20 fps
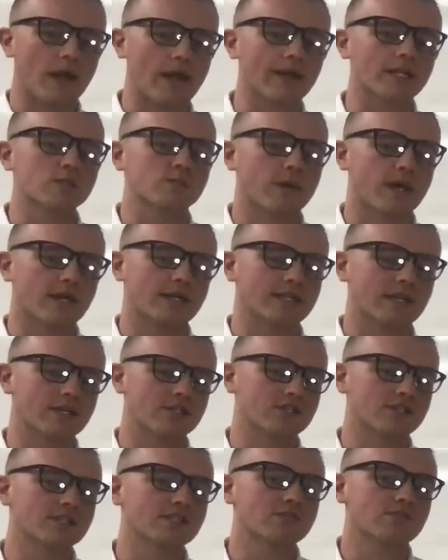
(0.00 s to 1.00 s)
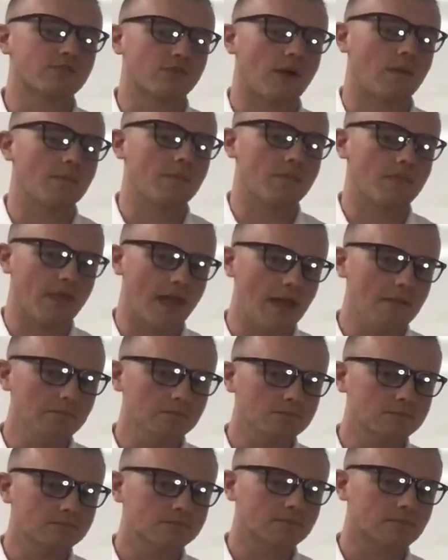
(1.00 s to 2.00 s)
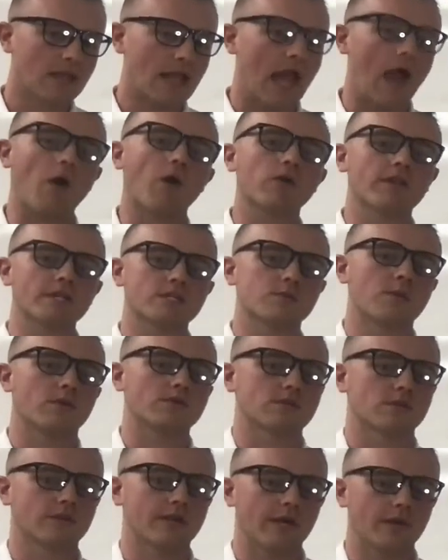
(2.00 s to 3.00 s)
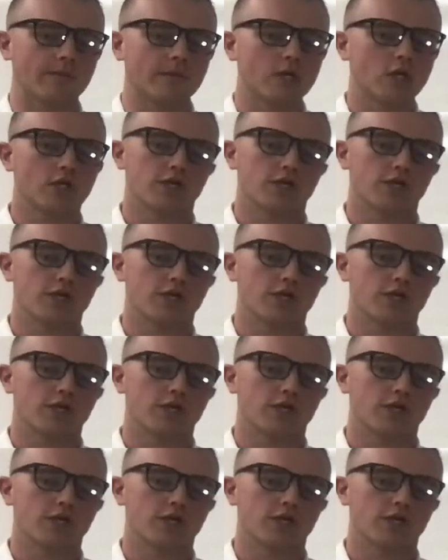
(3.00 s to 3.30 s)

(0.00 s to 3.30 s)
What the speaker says: expectations from them, how are they supposed to know?